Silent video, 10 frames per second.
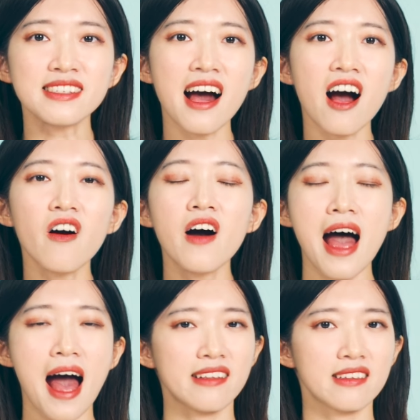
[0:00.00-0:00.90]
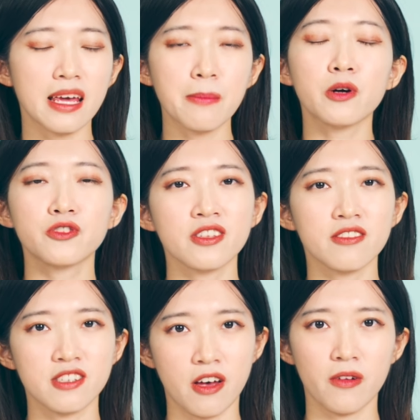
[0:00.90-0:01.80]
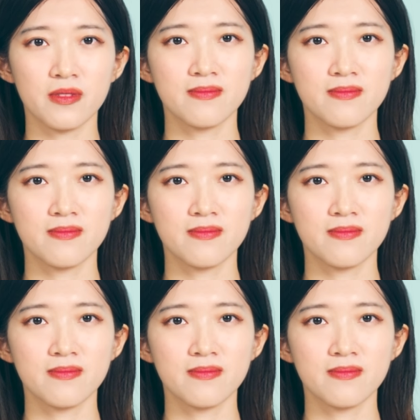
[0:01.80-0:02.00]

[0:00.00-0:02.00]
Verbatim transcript: style, and emotional tone.